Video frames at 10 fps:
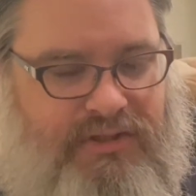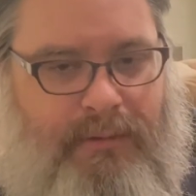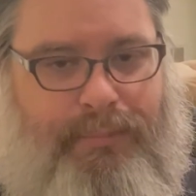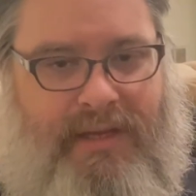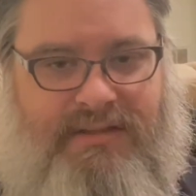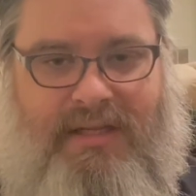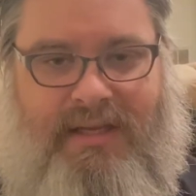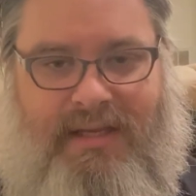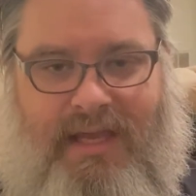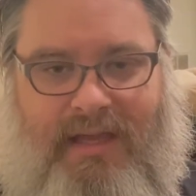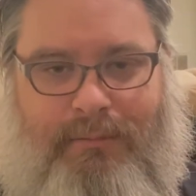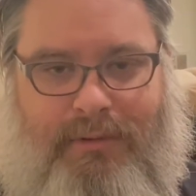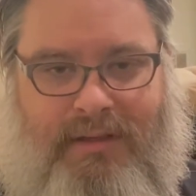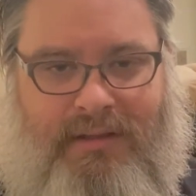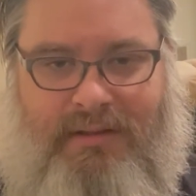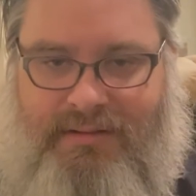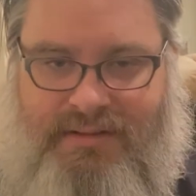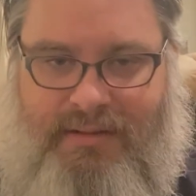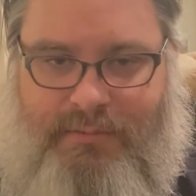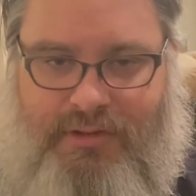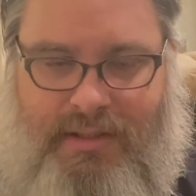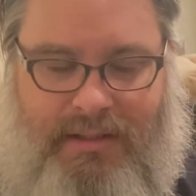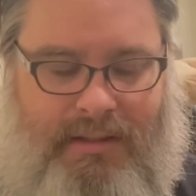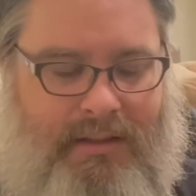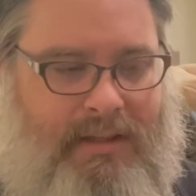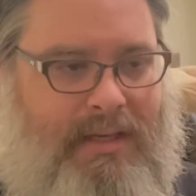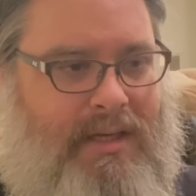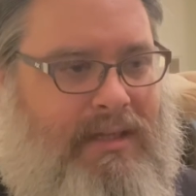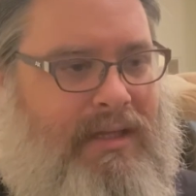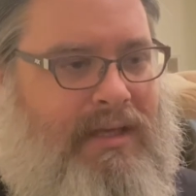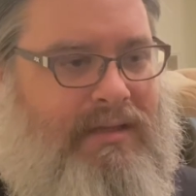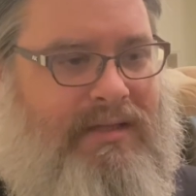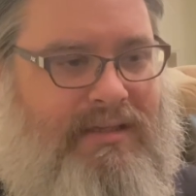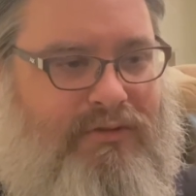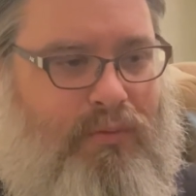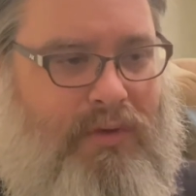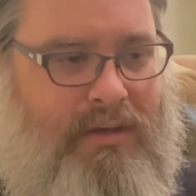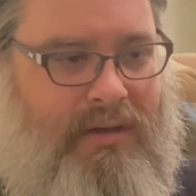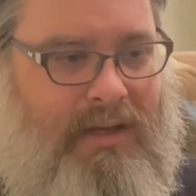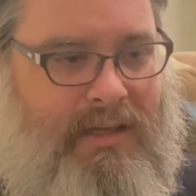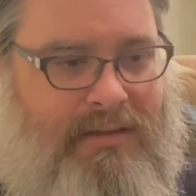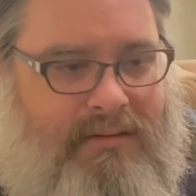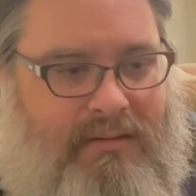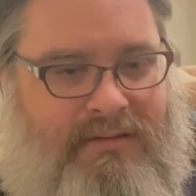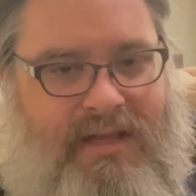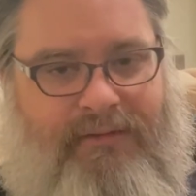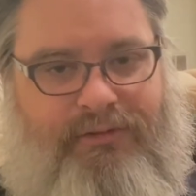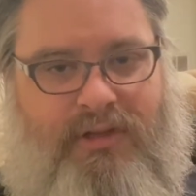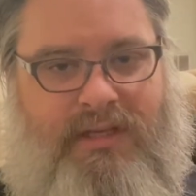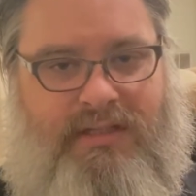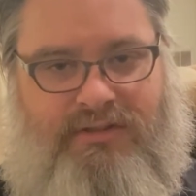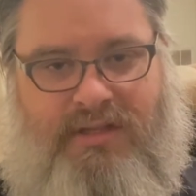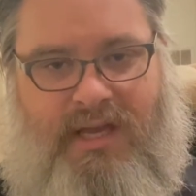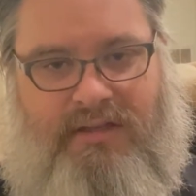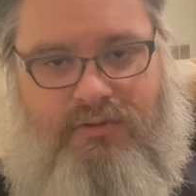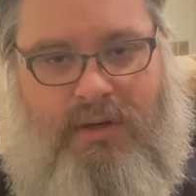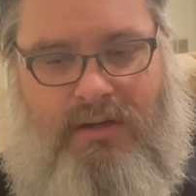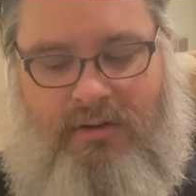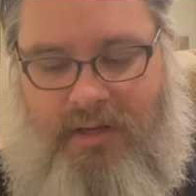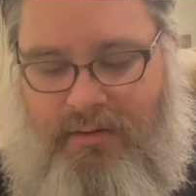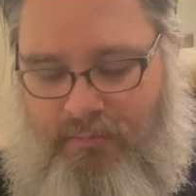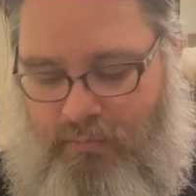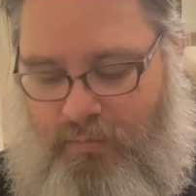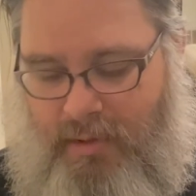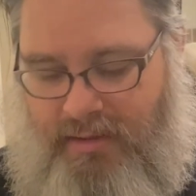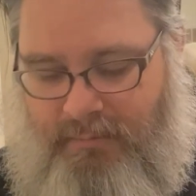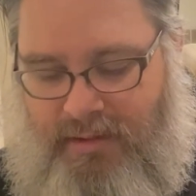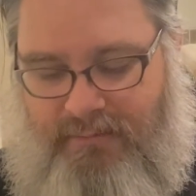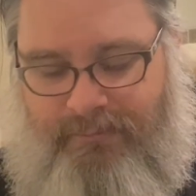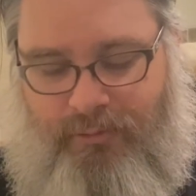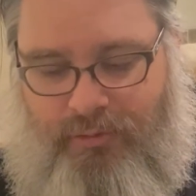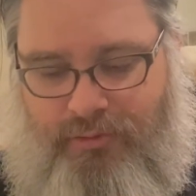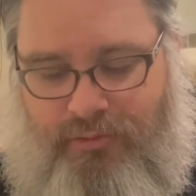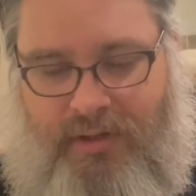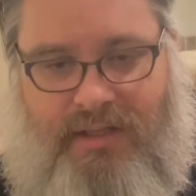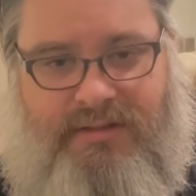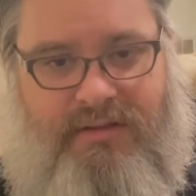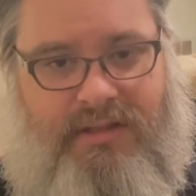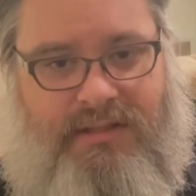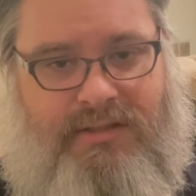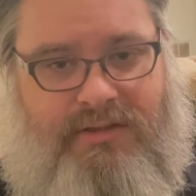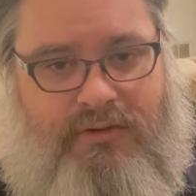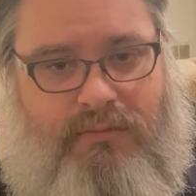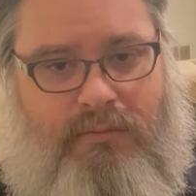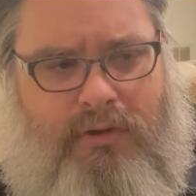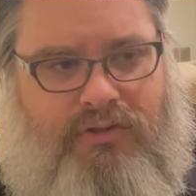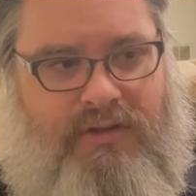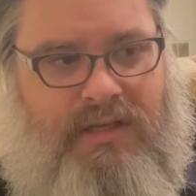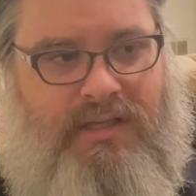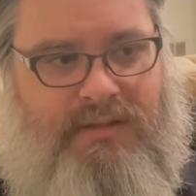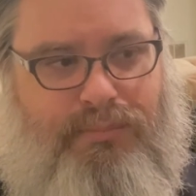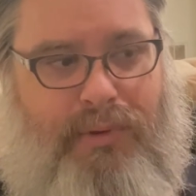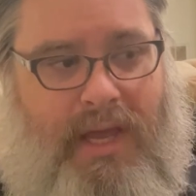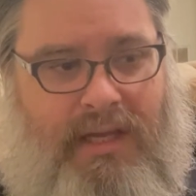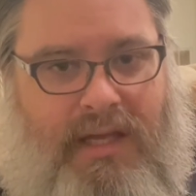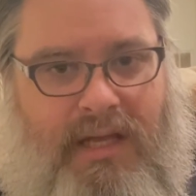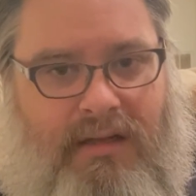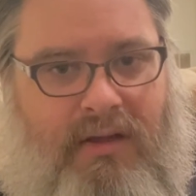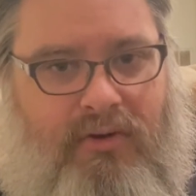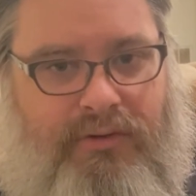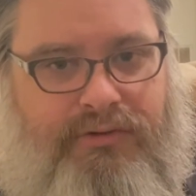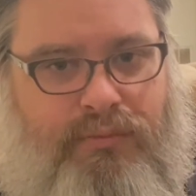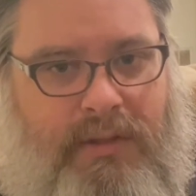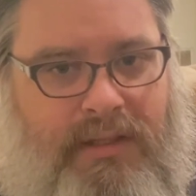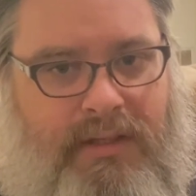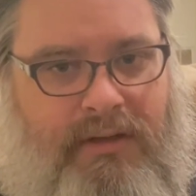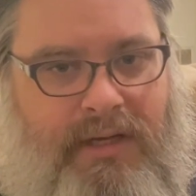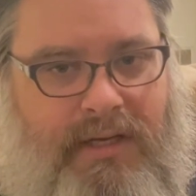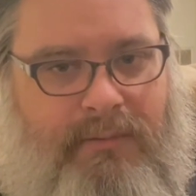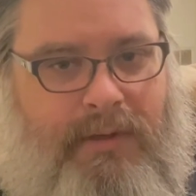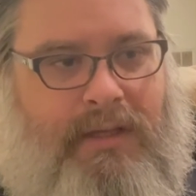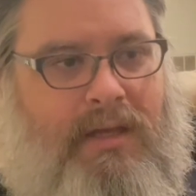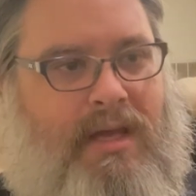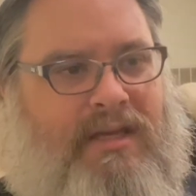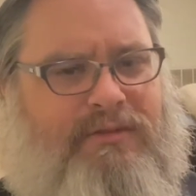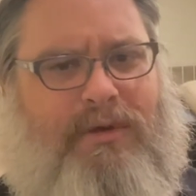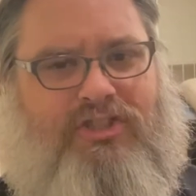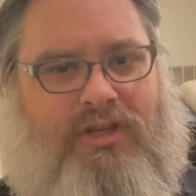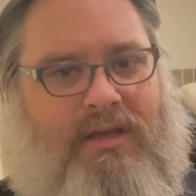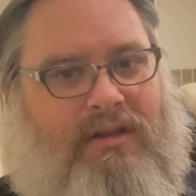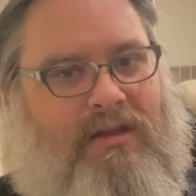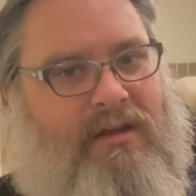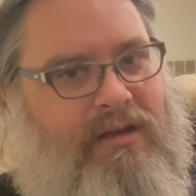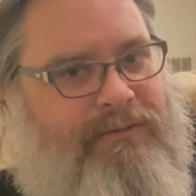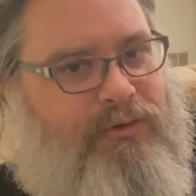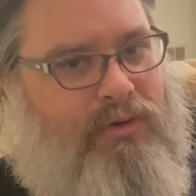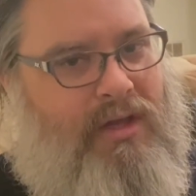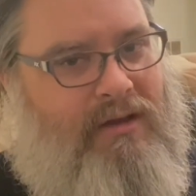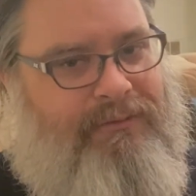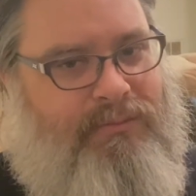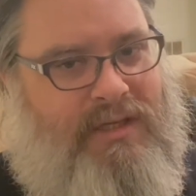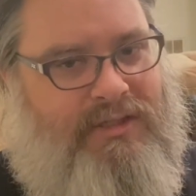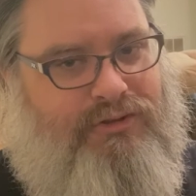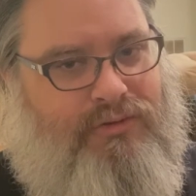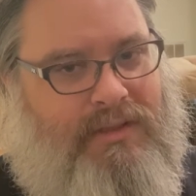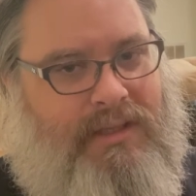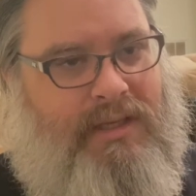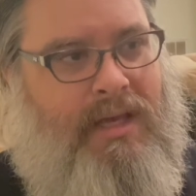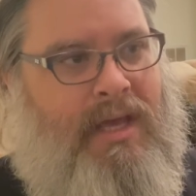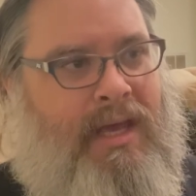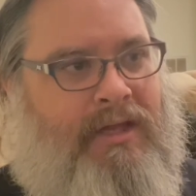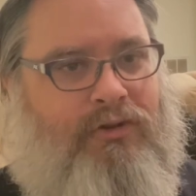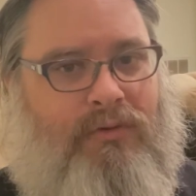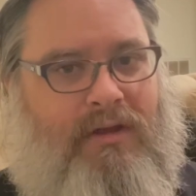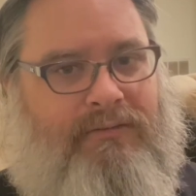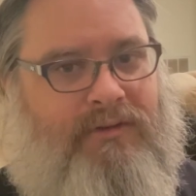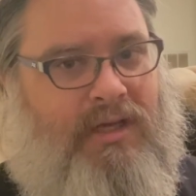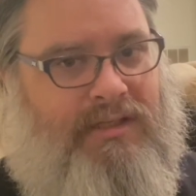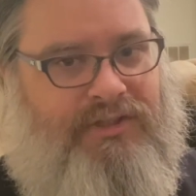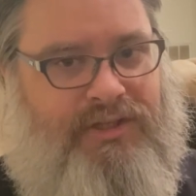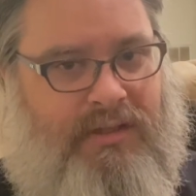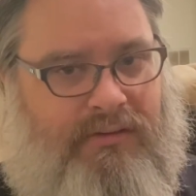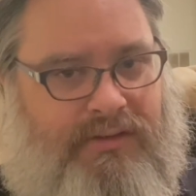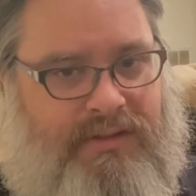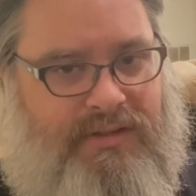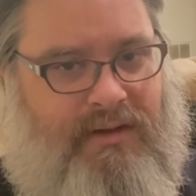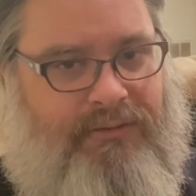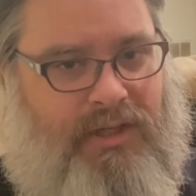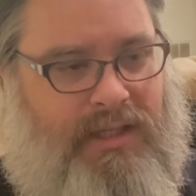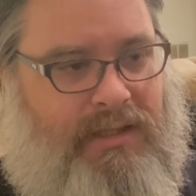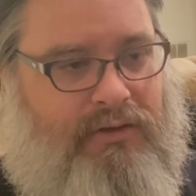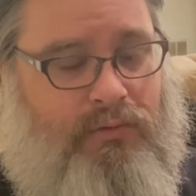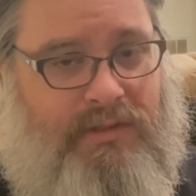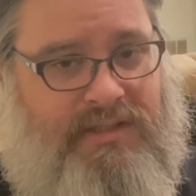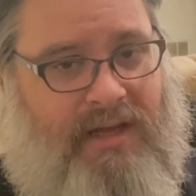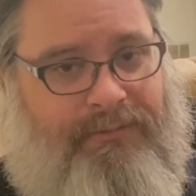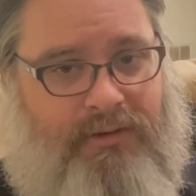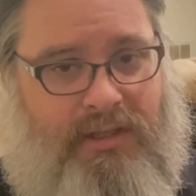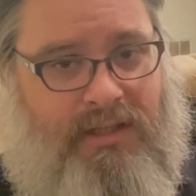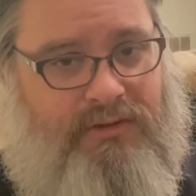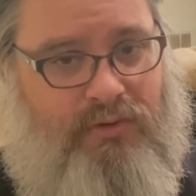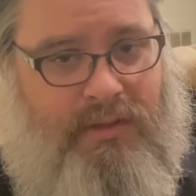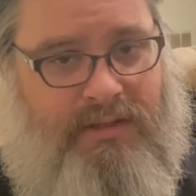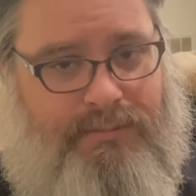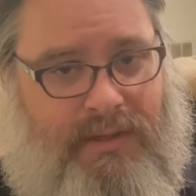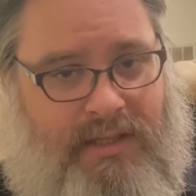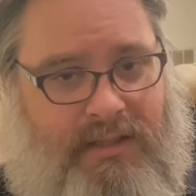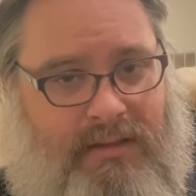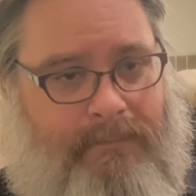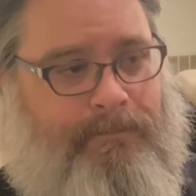best that he can be, it seems like. Like this one and definitely his last record, I recommend for you guys to listen to. Most of his back catalog is really good anyway, especially if you love Ministry and you love Nine Inch Nails and stuff like that, you would definitely enjoy this band.